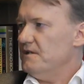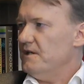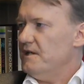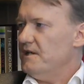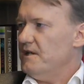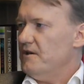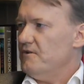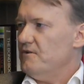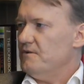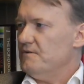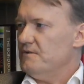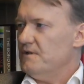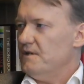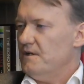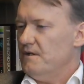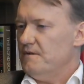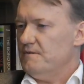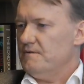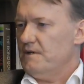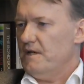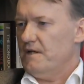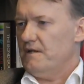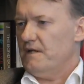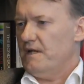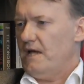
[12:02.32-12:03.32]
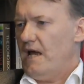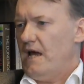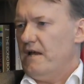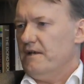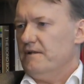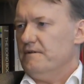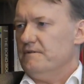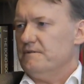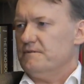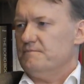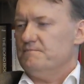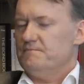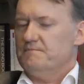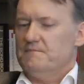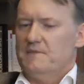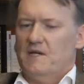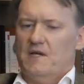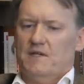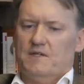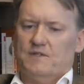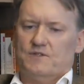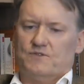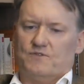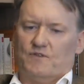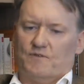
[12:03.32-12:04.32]
here, and
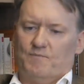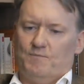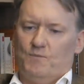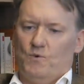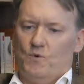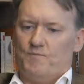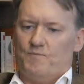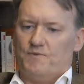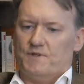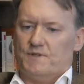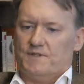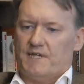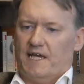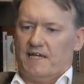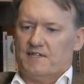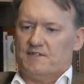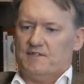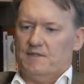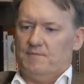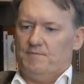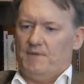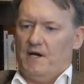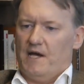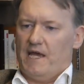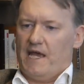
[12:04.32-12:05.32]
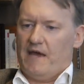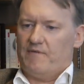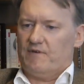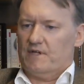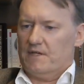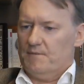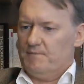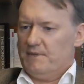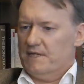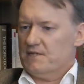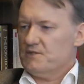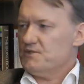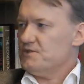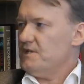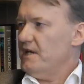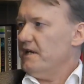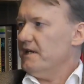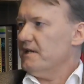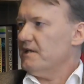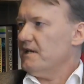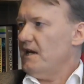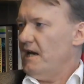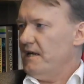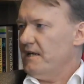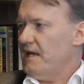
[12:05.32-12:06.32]
sort of more protected by having a big
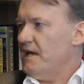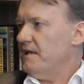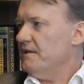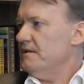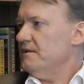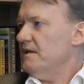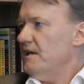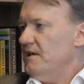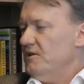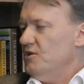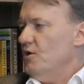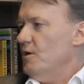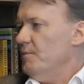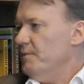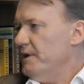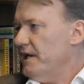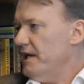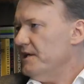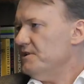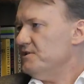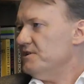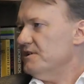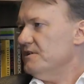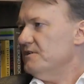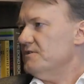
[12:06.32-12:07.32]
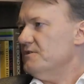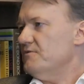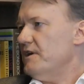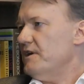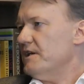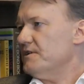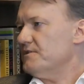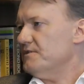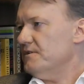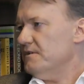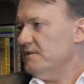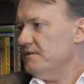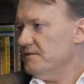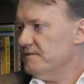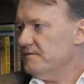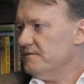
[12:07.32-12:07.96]
stake and nominating a director.